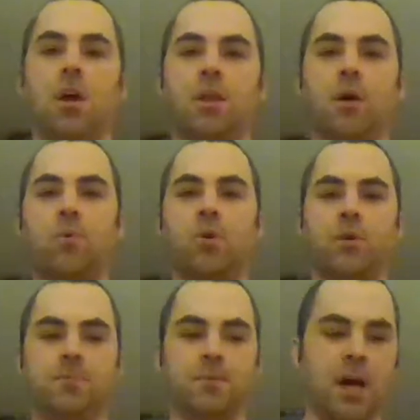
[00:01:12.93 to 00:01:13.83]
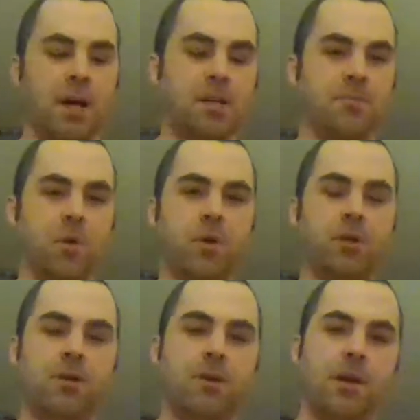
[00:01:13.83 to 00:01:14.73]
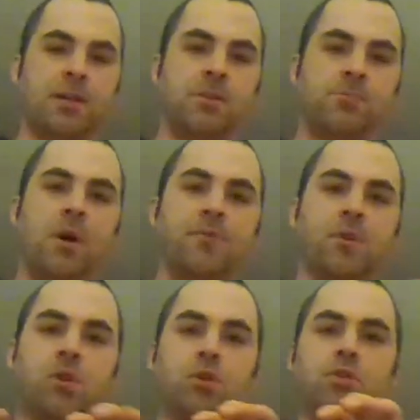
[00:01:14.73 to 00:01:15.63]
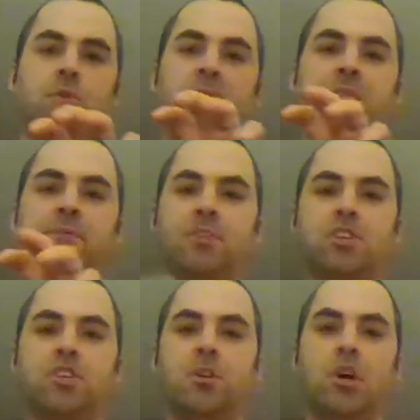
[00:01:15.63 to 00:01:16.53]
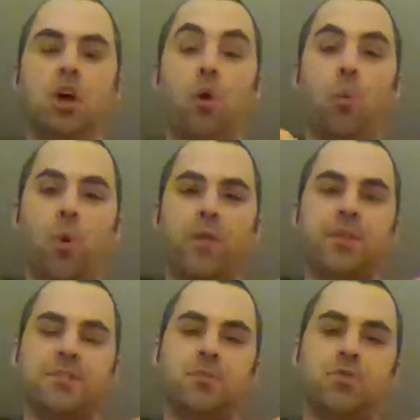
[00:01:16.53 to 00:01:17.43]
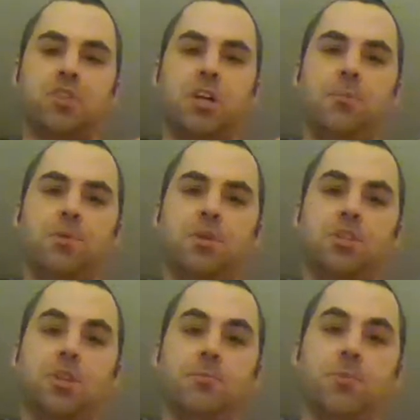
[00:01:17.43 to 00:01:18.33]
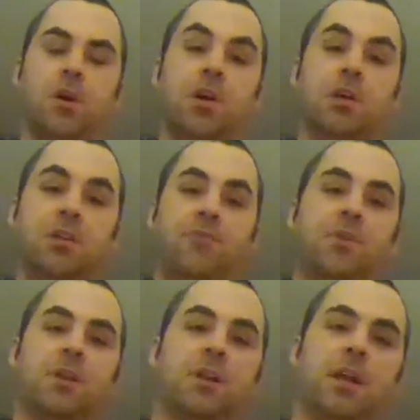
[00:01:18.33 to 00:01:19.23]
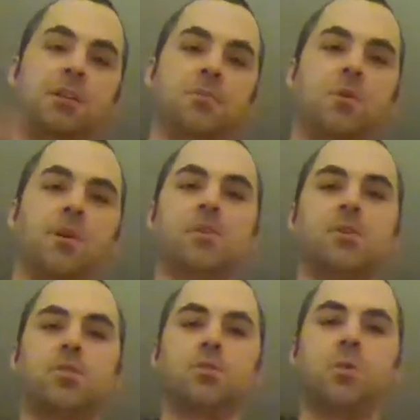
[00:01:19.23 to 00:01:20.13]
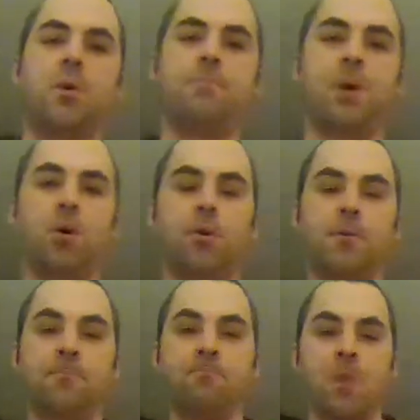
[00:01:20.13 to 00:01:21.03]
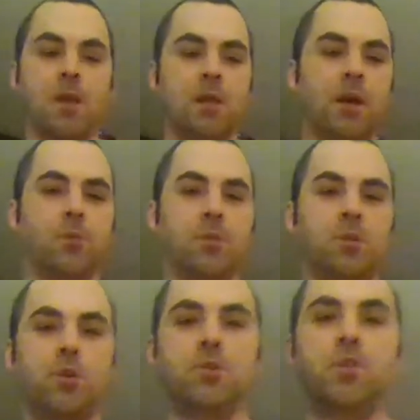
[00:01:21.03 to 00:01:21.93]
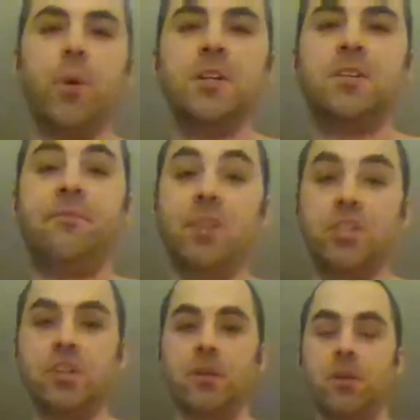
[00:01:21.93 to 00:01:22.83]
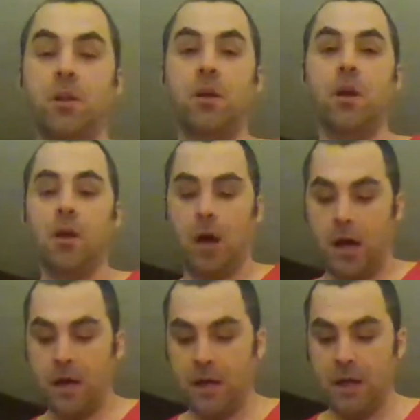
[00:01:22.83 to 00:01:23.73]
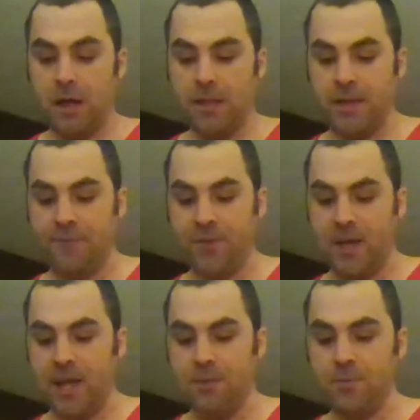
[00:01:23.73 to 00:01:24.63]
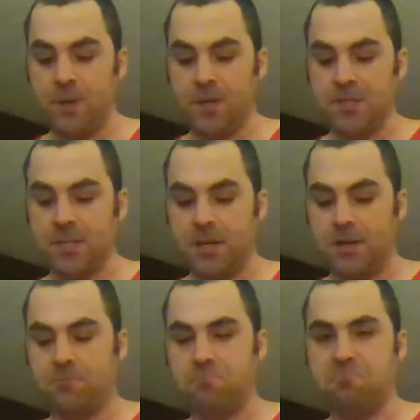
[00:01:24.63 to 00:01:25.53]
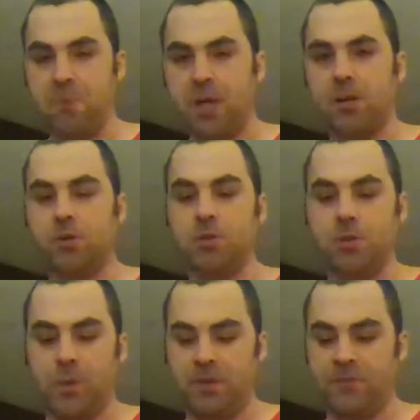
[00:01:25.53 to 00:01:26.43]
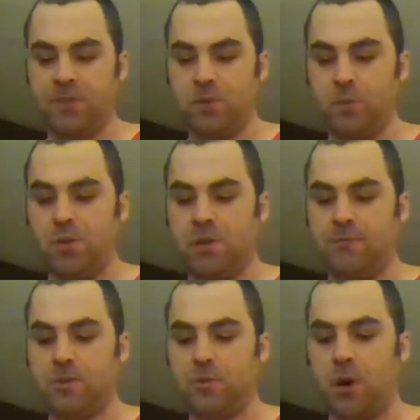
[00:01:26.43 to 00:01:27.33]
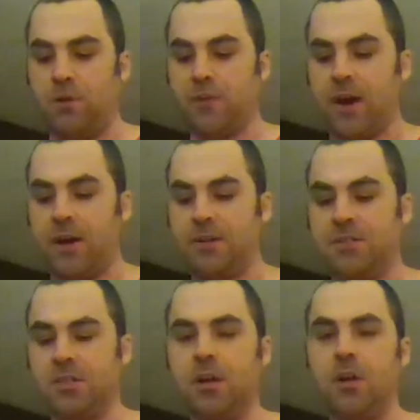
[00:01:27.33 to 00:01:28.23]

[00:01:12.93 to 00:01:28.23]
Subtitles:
that we're going to be talking about here. AEW having a cruiserweight division with its own championship, different than AEW having a cruiserweight belt. Now, in the cruiserweight division, if they came to me and said, "Make a cruiserweight division, we'll give you 12 guys,